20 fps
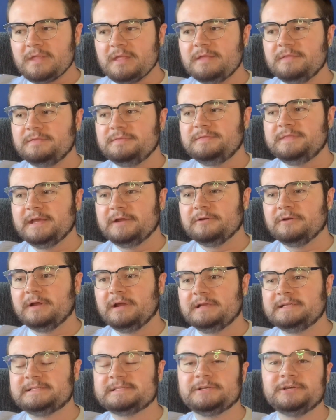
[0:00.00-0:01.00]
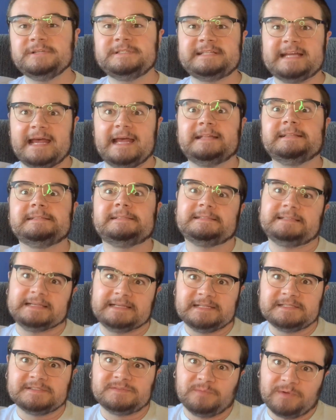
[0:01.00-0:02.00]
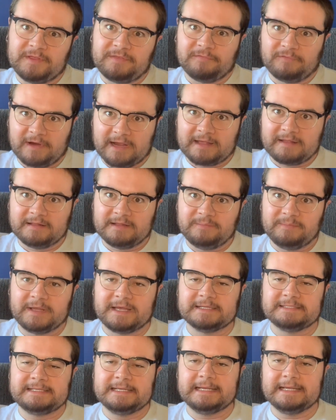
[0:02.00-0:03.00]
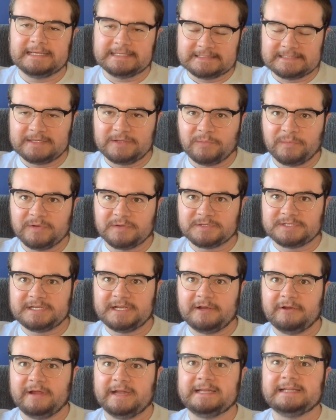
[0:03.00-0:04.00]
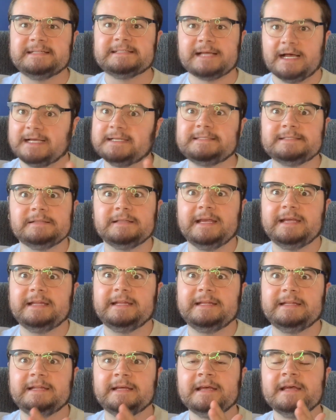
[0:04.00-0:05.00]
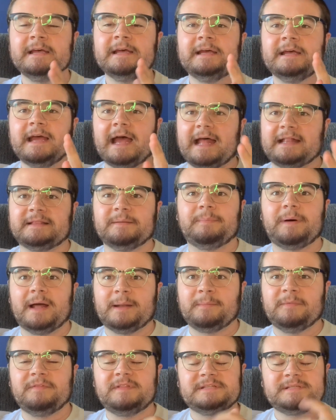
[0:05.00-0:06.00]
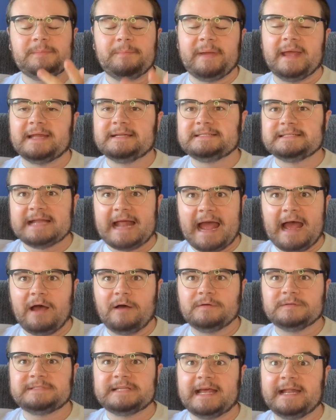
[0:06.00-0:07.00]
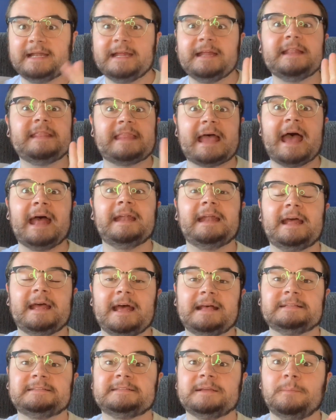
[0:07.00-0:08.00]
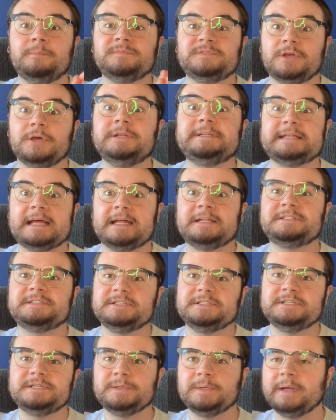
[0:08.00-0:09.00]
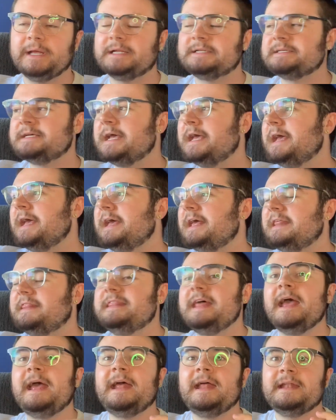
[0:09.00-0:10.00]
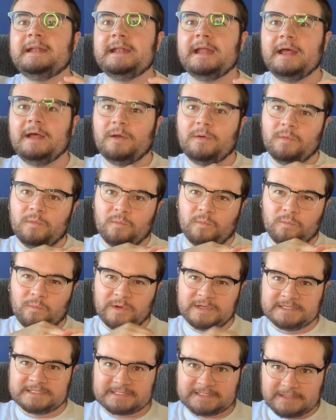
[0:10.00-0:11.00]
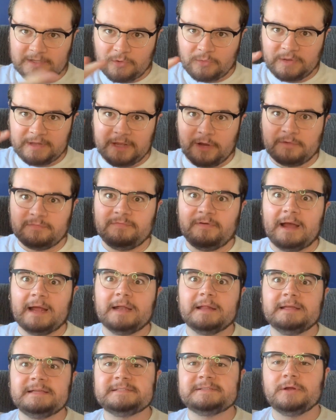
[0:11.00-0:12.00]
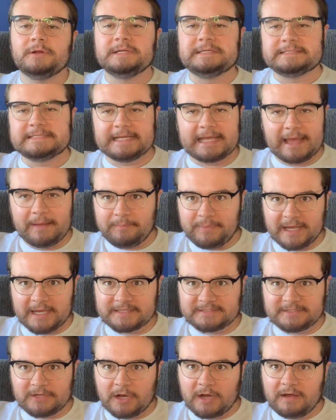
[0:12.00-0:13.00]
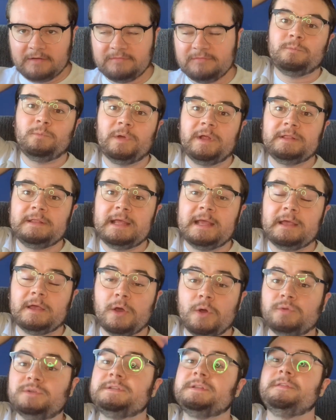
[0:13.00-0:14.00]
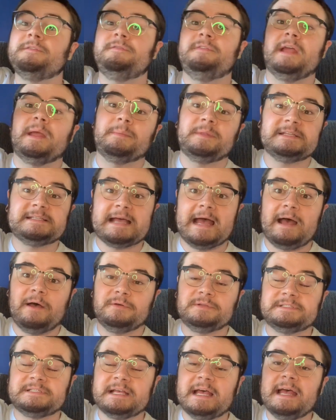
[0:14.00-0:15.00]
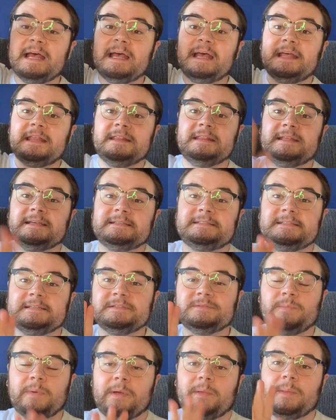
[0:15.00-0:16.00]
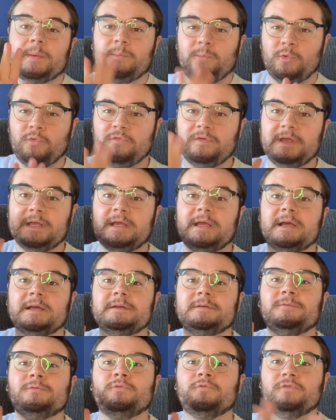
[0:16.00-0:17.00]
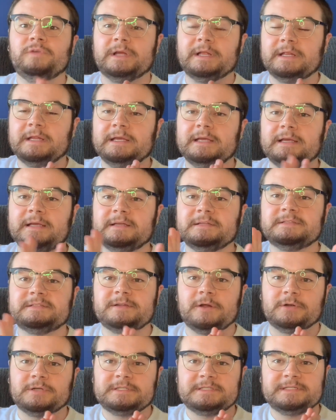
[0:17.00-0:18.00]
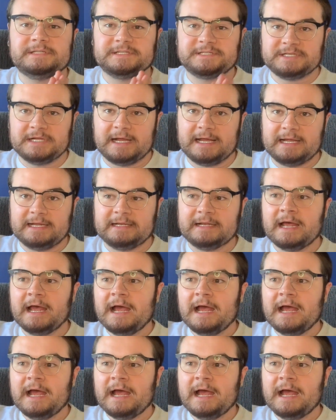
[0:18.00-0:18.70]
there is good tense scenes with Franklin because he is in the wheelchair and he's isolated at the bottom of this abandoned house, and that has some good tension to it. Then we slowly are finally starting to get picked off when they go to the family's house. This is where the movie really starts to shine.